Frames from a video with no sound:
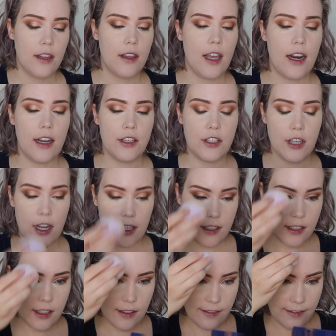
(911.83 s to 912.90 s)
that I
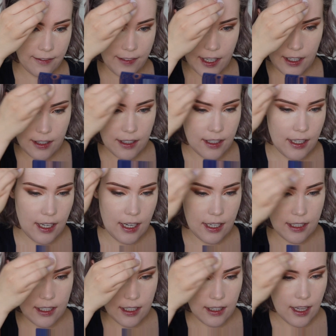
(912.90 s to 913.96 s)
just feel the
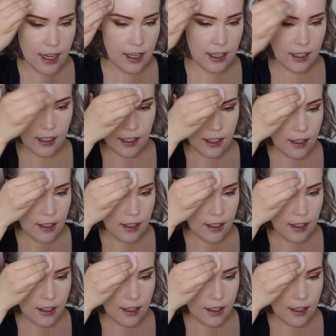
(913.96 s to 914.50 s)
need to like